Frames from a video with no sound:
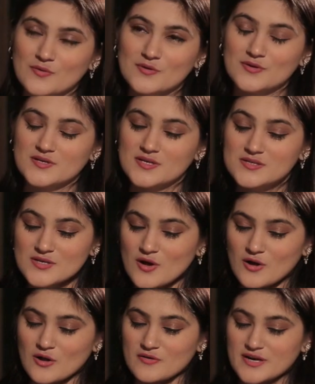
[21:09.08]
Oh, goodness.
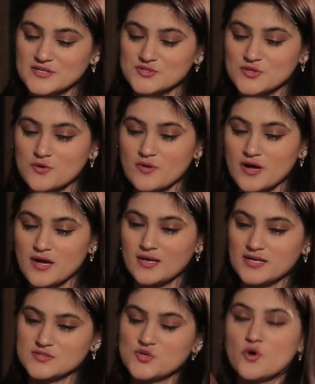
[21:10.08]
All right, so
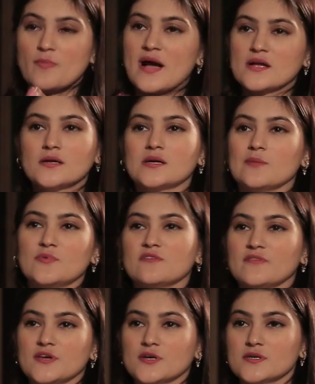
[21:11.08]
let's go back a couple
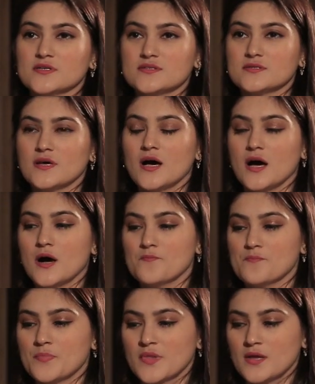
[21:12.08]
of years.
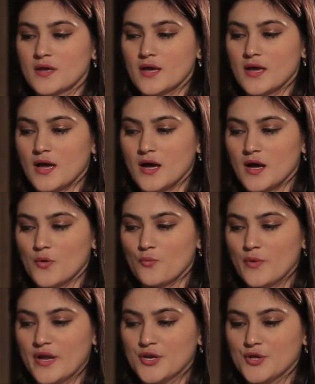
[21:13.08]

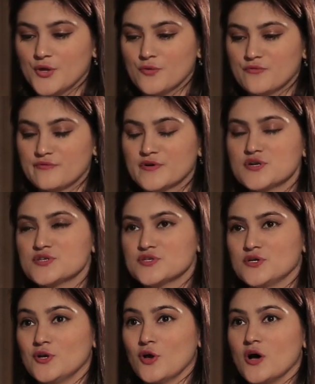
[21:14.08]
When you
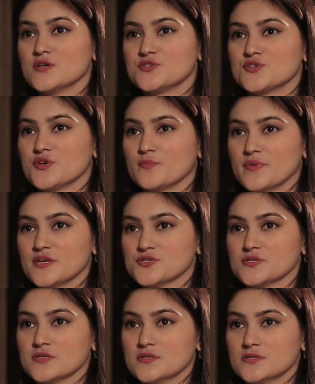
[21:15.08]
first lost your
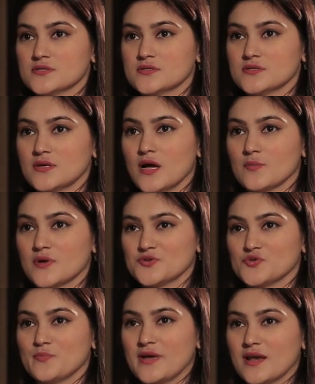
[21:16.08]
patient,
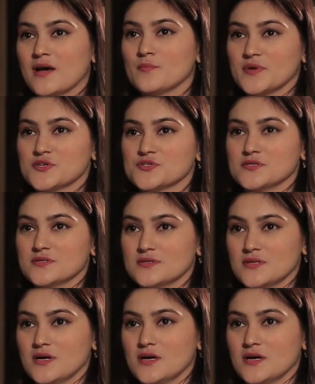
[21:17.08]
your first patient,